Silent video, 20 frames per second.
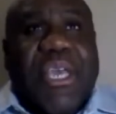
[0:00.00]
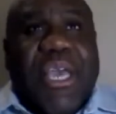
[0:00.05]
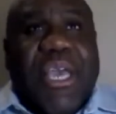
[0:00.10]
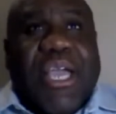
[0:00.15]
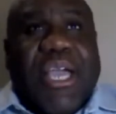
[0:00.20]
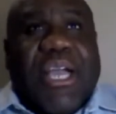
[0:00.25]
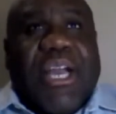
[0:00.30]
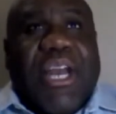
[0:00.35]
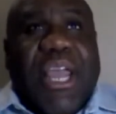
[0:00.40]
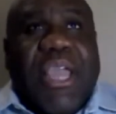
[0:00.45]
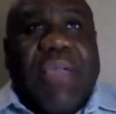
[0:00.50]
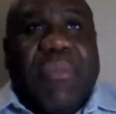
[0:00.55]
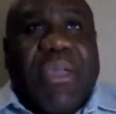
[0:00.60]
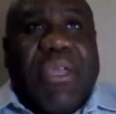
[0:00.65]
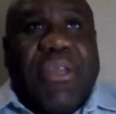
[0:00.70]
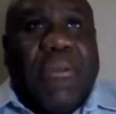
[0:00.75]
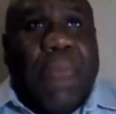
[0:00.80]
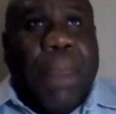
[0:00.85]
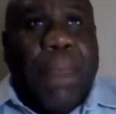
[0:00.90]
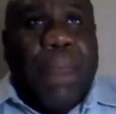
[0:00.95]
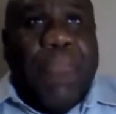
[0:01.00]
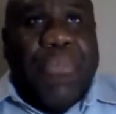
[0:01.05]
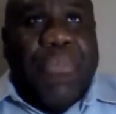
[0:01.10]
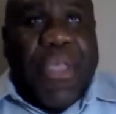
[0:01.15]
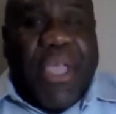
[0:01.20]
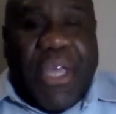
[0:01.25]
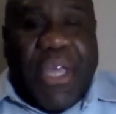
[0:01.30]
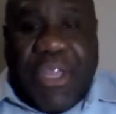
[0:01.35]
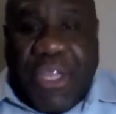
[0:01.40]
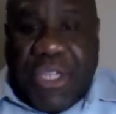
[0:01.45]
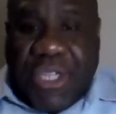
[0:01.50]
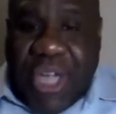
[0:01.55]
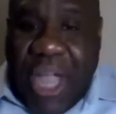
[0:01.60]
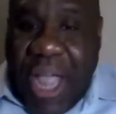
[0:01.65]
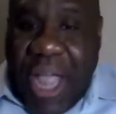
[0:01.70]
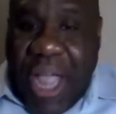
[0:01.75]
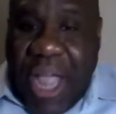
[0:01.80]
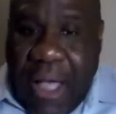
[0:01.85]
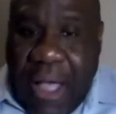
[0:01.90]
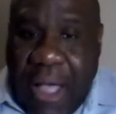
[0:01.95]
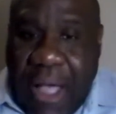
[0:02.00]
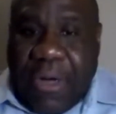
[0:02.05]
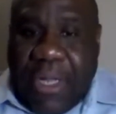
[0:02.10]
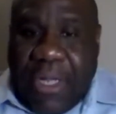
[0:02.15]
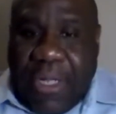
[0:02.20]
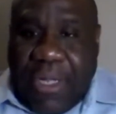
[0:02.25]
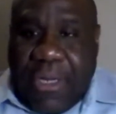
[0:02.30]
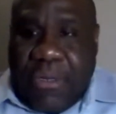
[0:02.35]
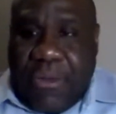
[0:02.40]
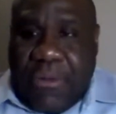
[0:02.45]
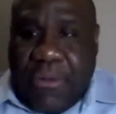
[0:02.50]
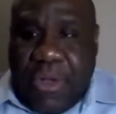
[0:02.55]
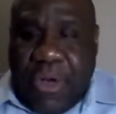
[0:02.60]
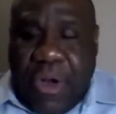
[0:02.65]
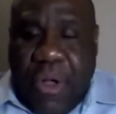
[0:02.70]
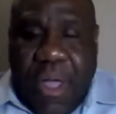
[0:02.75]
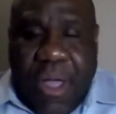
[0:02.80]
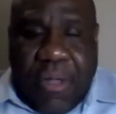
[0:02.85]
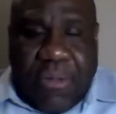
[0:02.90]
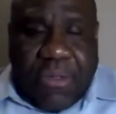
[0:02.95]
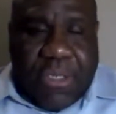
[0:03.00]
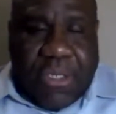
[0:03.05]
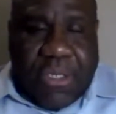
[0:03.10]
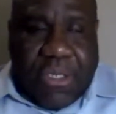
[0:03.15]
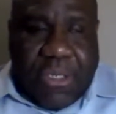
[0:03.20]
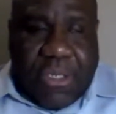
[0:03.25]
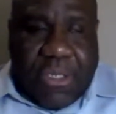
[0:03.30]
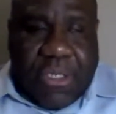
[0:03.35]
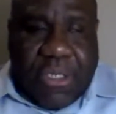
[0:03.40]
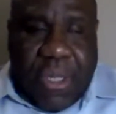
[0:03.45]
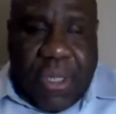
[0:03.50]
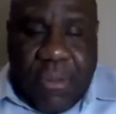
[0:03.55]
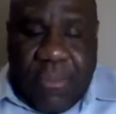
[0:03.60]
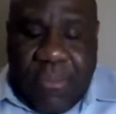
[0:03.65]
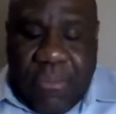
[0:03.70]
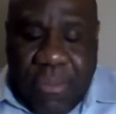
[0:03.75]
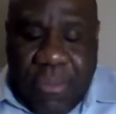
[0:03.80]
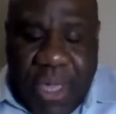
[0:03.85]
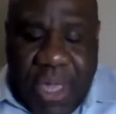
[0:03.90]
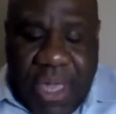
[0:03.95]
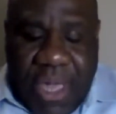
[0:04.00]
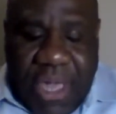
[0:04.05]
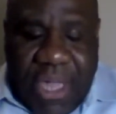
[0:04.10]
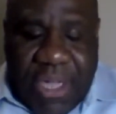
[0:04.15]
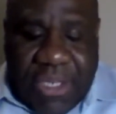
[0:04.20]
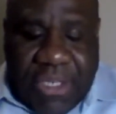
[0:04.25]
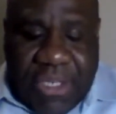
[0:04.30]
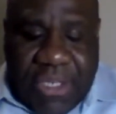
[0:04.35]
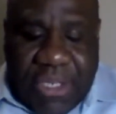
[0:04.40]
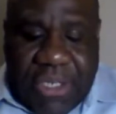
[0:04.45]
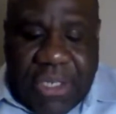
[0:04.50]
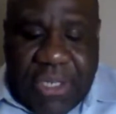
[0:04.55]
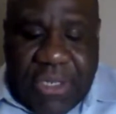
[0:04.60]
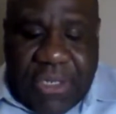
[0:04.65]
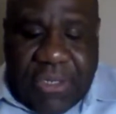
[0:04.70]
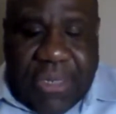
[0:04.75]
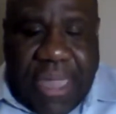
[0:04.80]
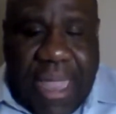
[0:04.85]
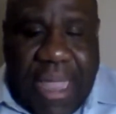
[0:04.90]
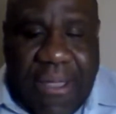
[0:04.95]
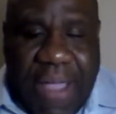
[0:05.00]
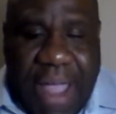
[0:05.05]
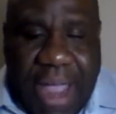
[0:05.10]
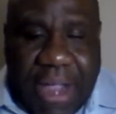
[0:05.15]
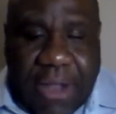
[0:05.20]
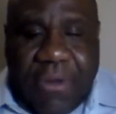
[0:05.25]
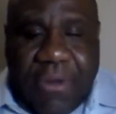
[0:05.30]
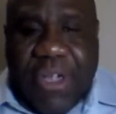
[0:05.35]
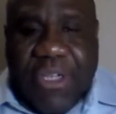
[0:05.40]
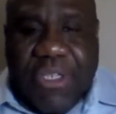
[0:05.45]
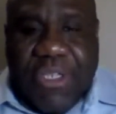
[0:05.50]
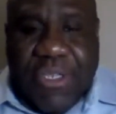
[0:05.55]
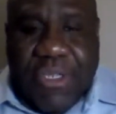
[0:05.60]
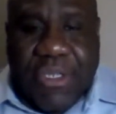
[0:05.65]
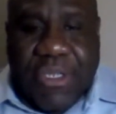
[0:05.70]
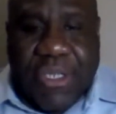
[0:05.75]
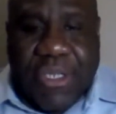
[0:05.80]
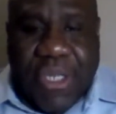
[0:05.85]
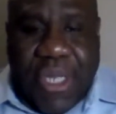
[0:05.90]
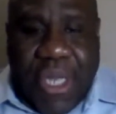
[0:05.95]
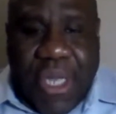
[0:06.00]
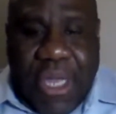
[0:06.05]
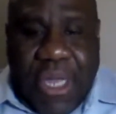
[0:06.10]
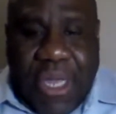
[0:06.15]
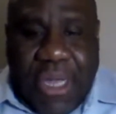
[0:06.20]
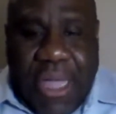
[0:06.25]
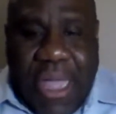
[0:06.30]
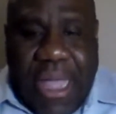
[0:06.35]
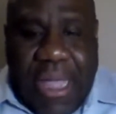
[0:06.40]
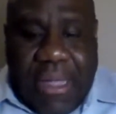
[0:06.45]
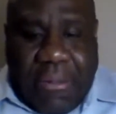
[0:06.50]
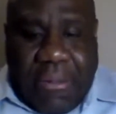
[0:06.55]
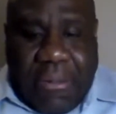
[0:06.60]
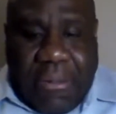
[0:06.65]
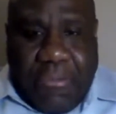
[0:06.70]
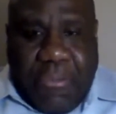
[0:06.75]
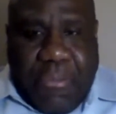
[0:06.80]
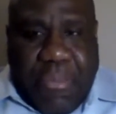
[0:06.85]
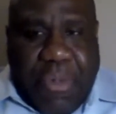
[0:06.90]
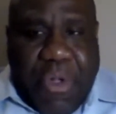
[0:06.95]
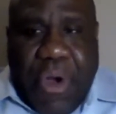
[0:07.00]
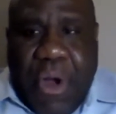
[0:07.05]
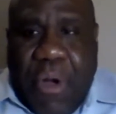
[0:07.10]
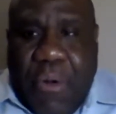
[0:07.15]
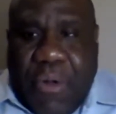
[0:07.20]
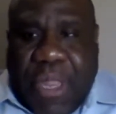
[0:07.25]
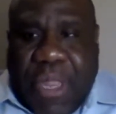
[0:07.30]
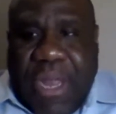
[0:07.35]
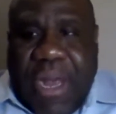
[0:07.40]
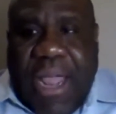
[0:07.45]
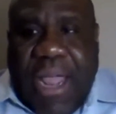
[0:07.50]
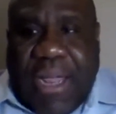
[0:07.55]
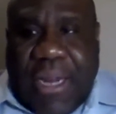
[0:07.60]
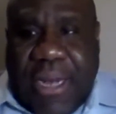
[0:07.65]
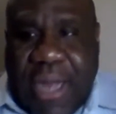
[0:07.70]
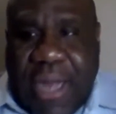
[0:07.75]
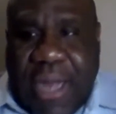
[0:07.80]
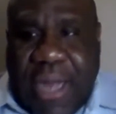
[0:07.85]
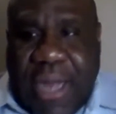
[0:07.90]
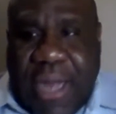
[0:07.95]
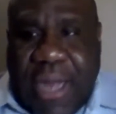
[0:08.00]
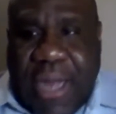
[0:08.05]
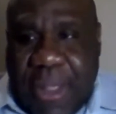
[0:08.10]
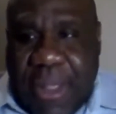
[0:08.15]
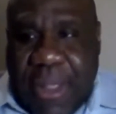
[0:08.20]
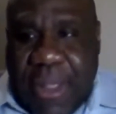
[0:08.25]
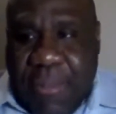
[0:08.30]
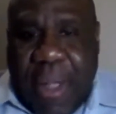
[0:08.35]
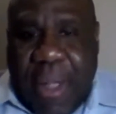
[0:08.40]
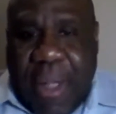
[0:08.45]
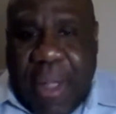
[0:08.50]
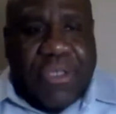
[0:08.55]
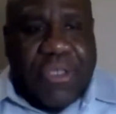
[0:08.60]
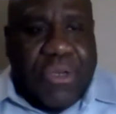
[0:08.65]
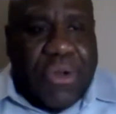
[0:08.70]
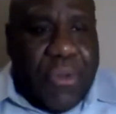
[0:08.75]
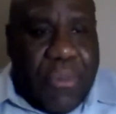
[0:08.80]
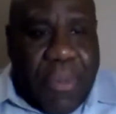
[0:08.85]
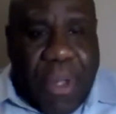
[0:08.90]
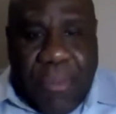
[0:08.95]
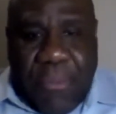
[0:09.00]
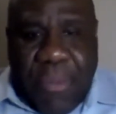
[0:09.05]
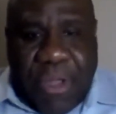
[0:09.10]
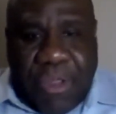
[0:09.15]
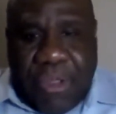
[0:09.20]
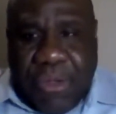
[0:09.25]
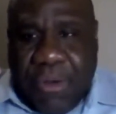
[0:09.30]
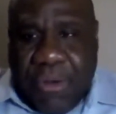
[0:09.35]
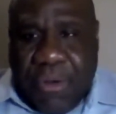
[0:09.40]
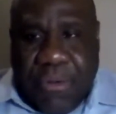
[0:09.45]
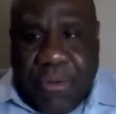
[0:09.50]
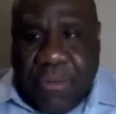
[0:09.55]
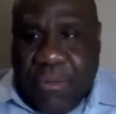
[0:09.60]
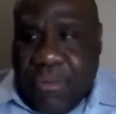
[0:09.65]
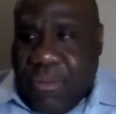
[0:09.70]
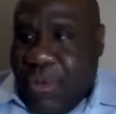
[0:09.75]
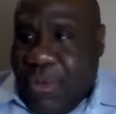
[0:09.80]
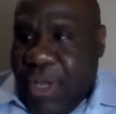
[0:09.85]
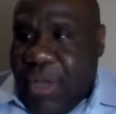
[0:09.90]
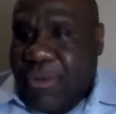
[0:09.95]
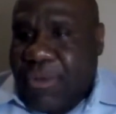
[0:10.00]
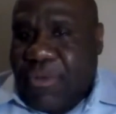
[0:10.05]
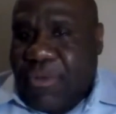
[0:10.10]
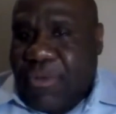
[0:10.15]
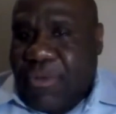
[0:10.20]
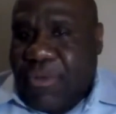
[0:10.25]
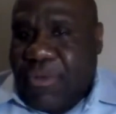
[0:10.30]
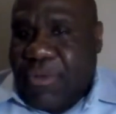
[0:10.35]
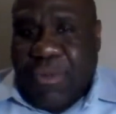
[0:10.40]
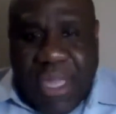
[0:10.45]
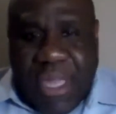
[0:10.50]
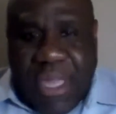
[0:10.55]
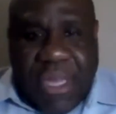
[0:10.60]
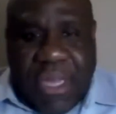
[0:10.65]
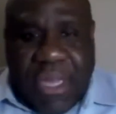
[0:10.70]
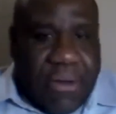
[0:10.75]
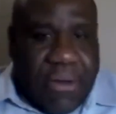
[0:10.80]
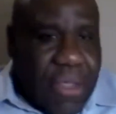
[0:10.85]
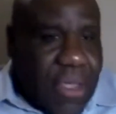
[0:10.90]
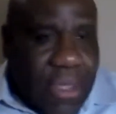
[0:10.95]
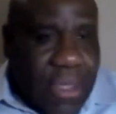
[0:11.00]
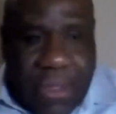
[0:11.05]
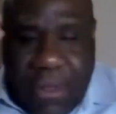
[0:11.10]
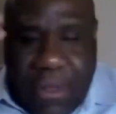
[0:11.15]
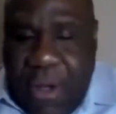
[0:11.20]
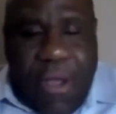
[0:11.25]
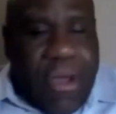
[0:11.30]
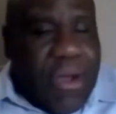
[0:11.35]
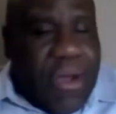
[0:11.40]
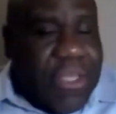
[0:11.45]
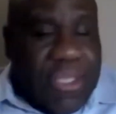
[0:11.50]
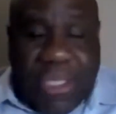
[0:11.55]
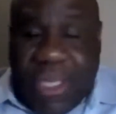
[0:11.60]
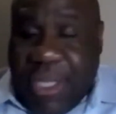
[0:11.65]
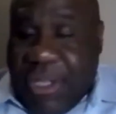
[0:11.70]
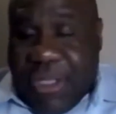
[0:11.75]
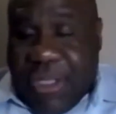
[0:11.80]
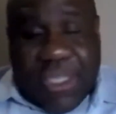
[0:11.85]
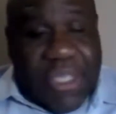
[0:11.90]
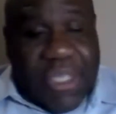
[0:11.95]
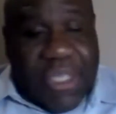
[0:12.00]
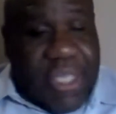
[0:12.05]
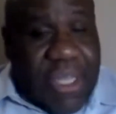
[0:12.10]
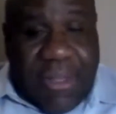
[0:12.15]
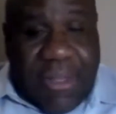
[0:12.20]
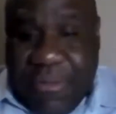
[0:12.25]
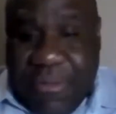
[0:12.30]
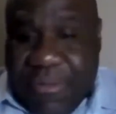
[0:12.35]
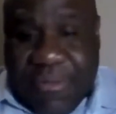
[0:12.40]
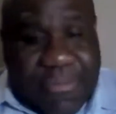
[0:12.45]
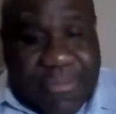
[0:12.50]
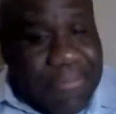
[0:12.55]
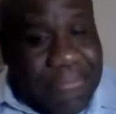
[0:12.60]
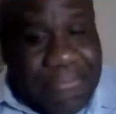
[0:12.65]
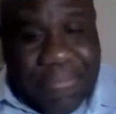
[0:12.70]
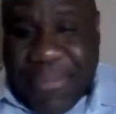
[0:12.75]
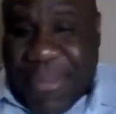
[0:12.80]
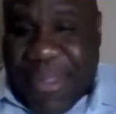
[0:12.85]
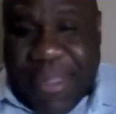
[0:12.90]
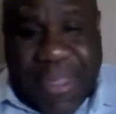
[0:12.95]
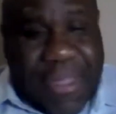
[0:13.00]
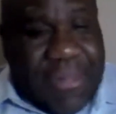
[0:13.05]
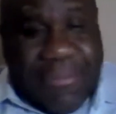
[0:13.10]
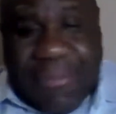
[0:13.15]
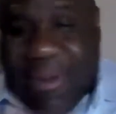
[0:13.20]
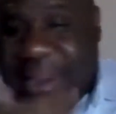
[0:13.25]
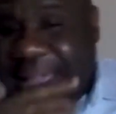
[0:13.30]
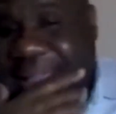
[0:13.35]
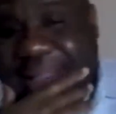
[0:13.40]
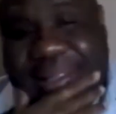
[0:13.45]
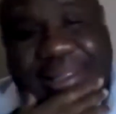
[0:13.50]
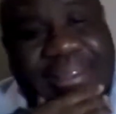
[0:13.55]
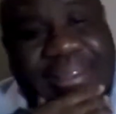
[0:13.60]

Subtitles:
this claiming a child, and some instances I had questions. Can I claim my parents? My mother lives with me, and all this other stuff. I'm